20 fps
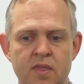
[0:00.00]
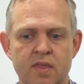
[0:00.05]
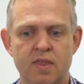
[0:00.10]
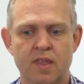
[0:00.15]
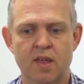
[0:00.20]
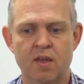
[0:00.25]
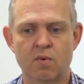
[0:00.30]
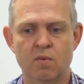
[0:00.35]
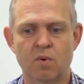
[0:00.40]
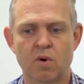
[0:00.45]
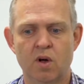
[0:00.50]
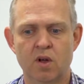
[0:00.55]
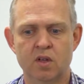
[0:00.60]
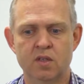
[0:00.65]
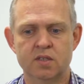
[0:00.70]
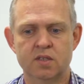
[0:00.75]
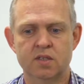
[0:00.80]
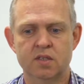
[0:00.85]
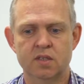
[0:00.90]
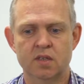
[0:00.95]
there
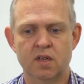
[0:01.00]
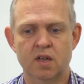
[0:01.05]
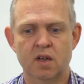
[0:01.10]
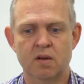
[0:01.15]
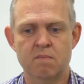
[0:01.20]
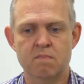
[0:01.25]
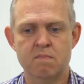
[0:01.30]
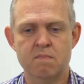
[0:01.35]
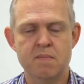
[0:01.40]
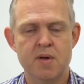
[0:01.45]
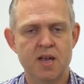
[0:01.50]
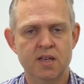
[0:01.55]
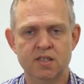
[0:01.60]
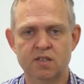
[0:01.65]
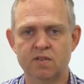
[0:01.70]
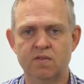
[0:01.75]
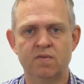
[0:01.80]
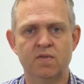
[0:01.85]
was a massive